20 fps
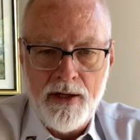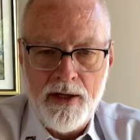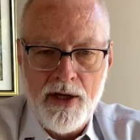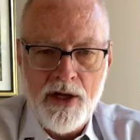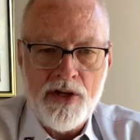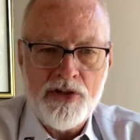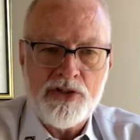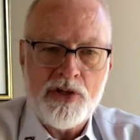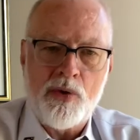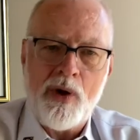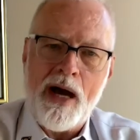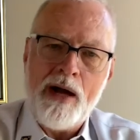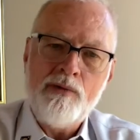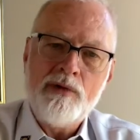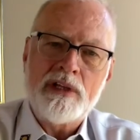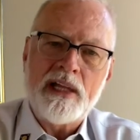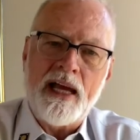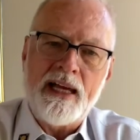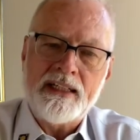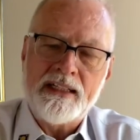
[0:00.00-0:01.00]
So I
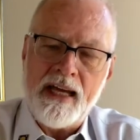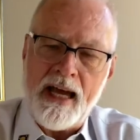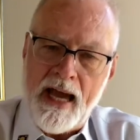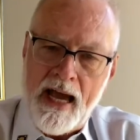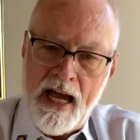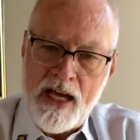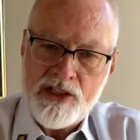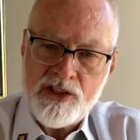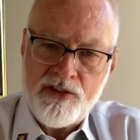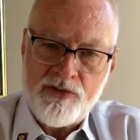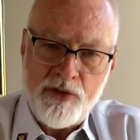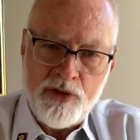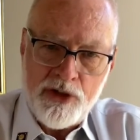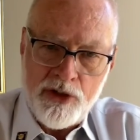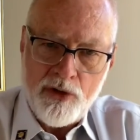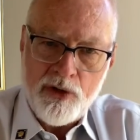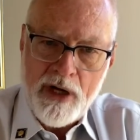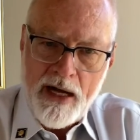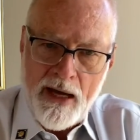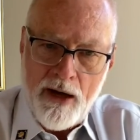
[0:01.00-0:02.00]
would like to ask for
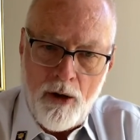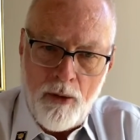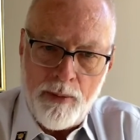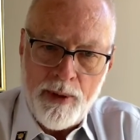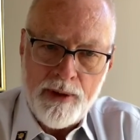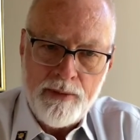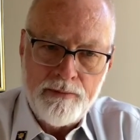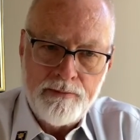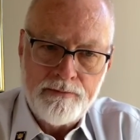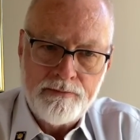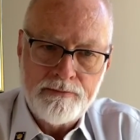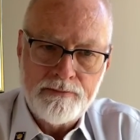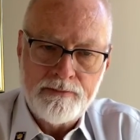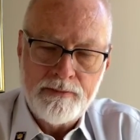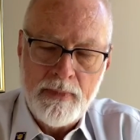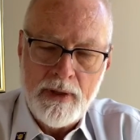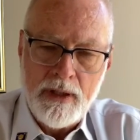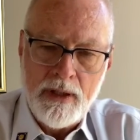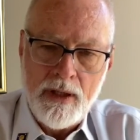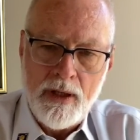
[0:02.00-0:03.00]
your help
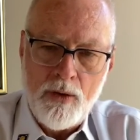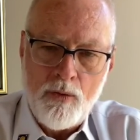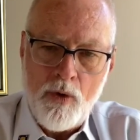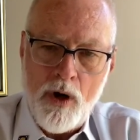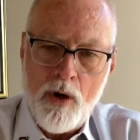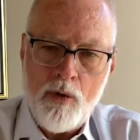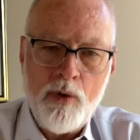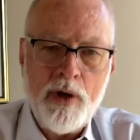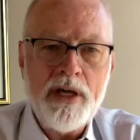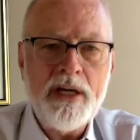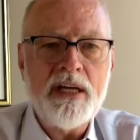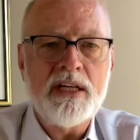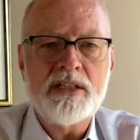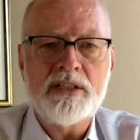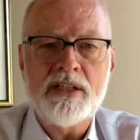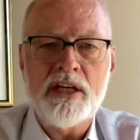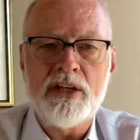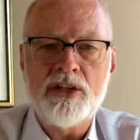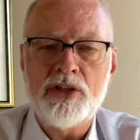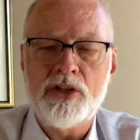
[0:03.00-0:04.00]
while we
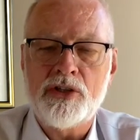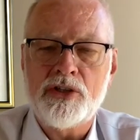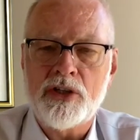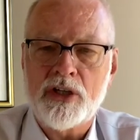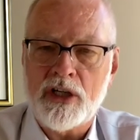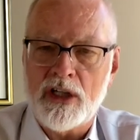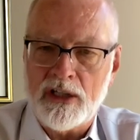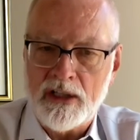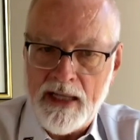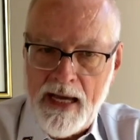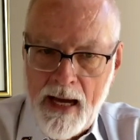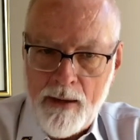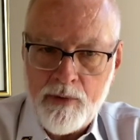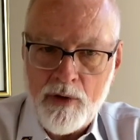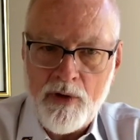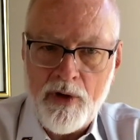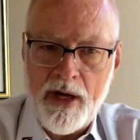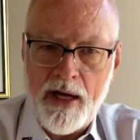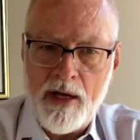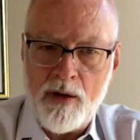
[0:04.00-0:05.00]
continue to
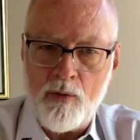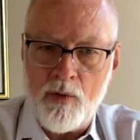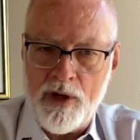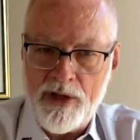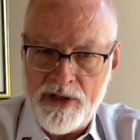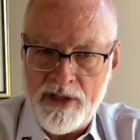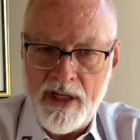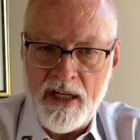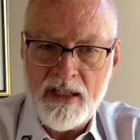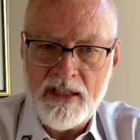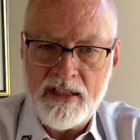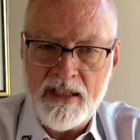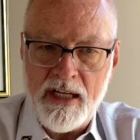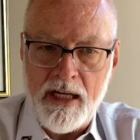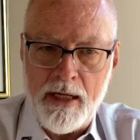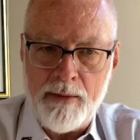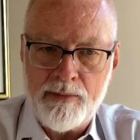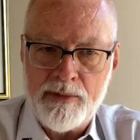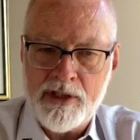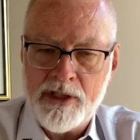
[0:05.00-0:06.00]
collaborate with Dig
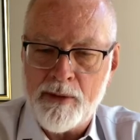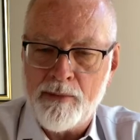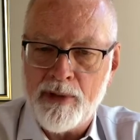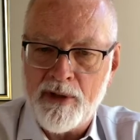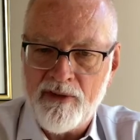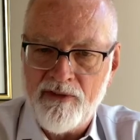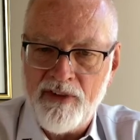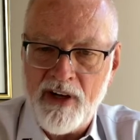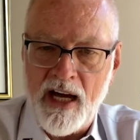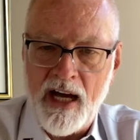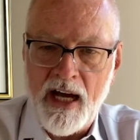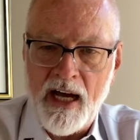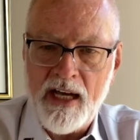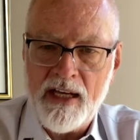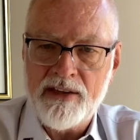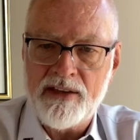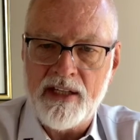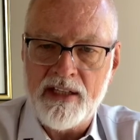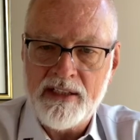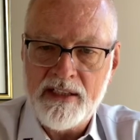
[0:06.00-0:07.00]
Deep to
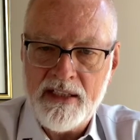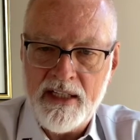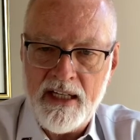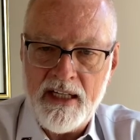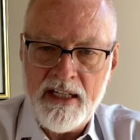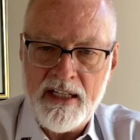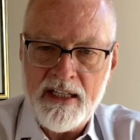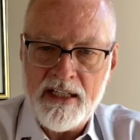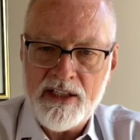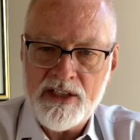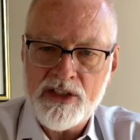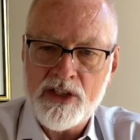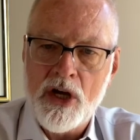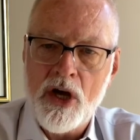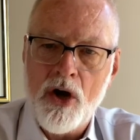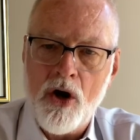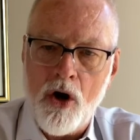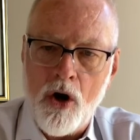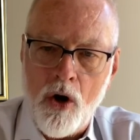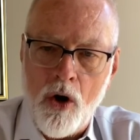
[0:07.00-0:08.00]
provide the tedious
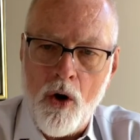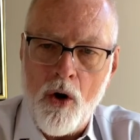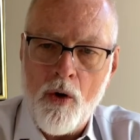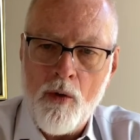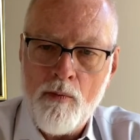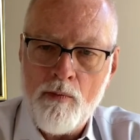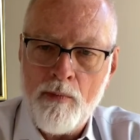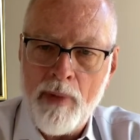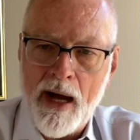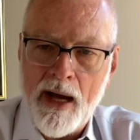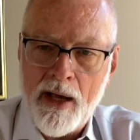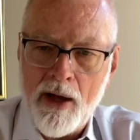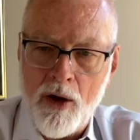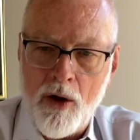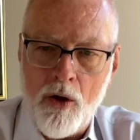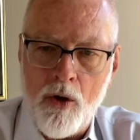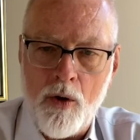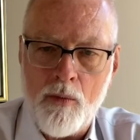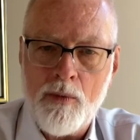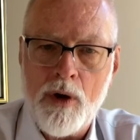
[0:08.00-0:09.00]

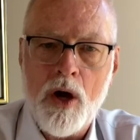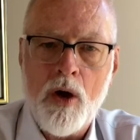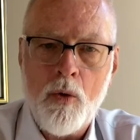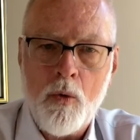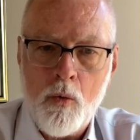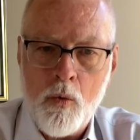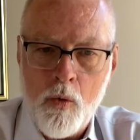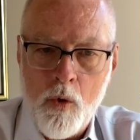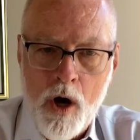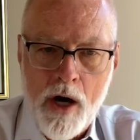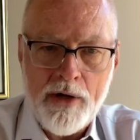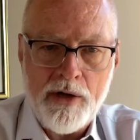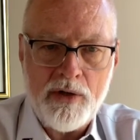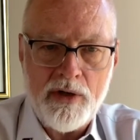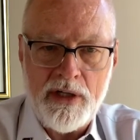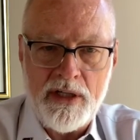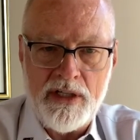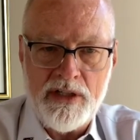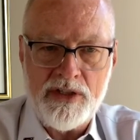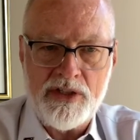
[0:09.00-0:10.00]
home-by-home
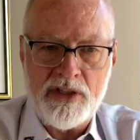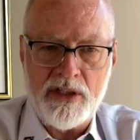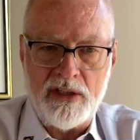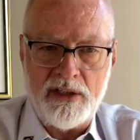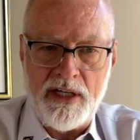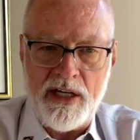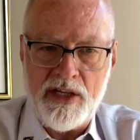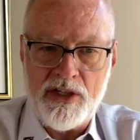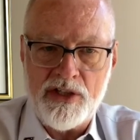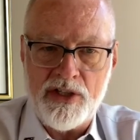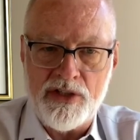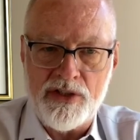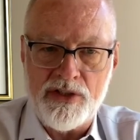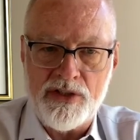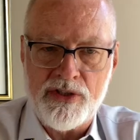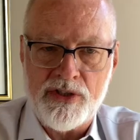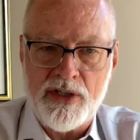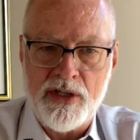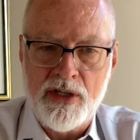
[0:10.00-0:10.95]
water installations.